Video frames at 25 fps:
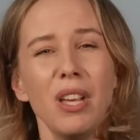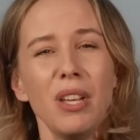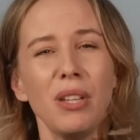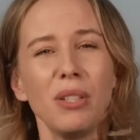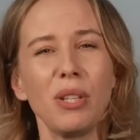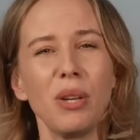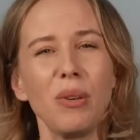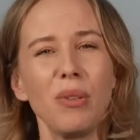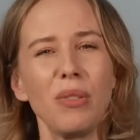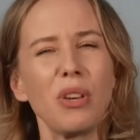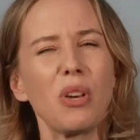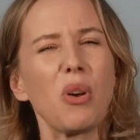
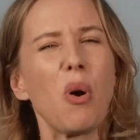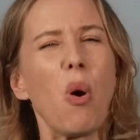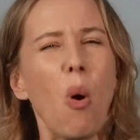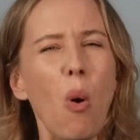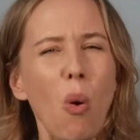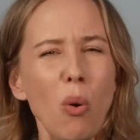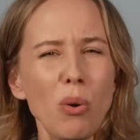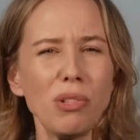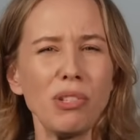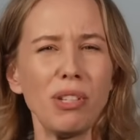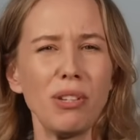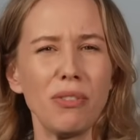So the
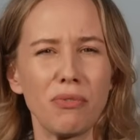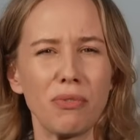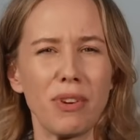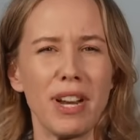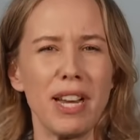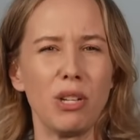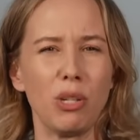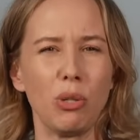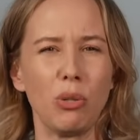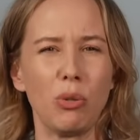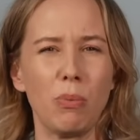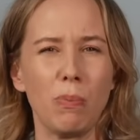course of
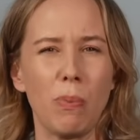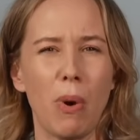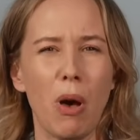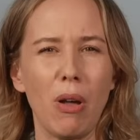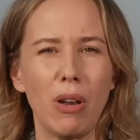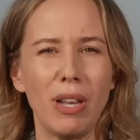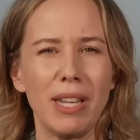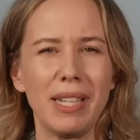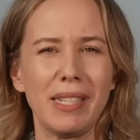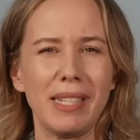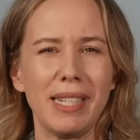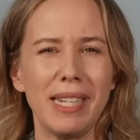regional
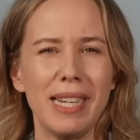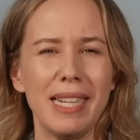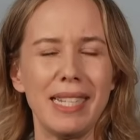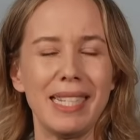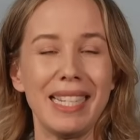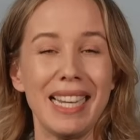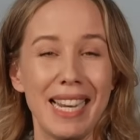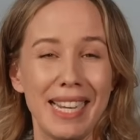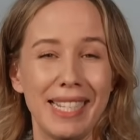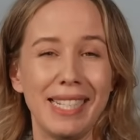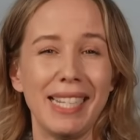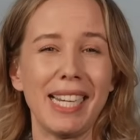
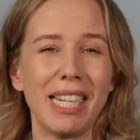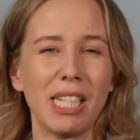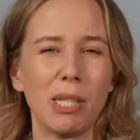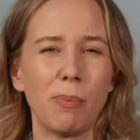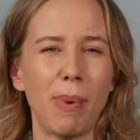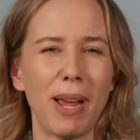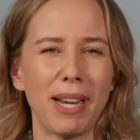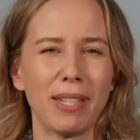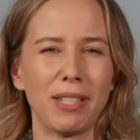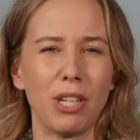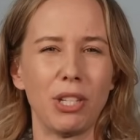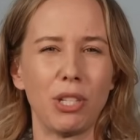policies is
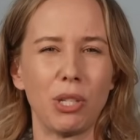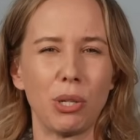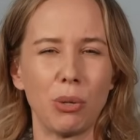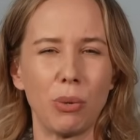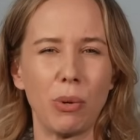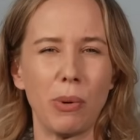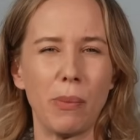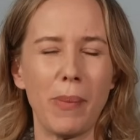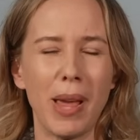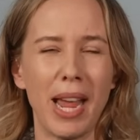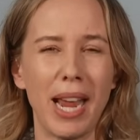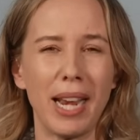expected to
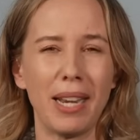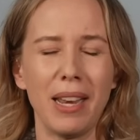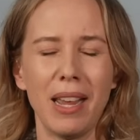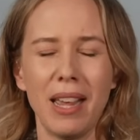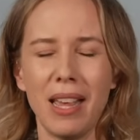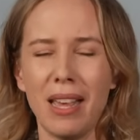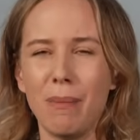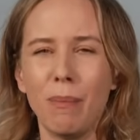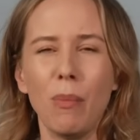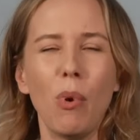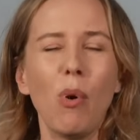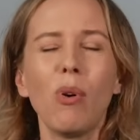remain
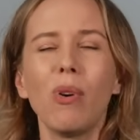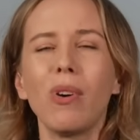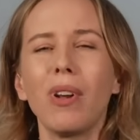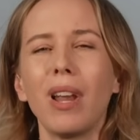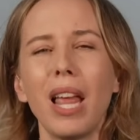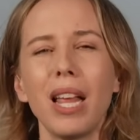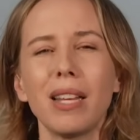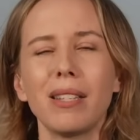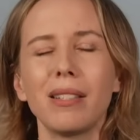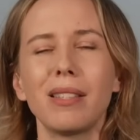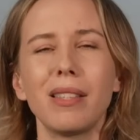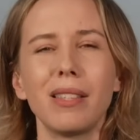more or
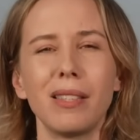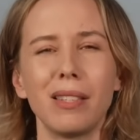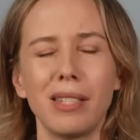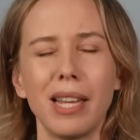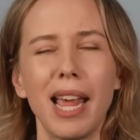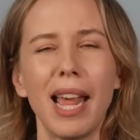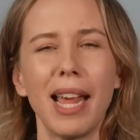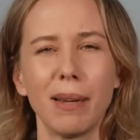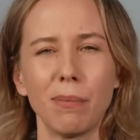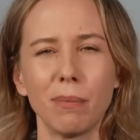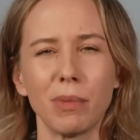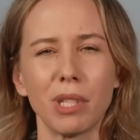less the
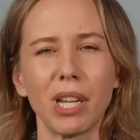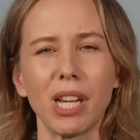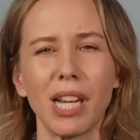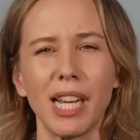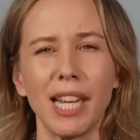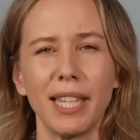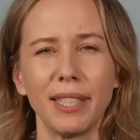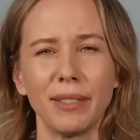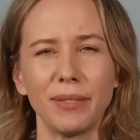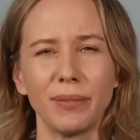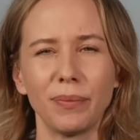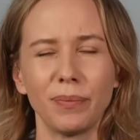same,
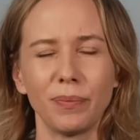Diane.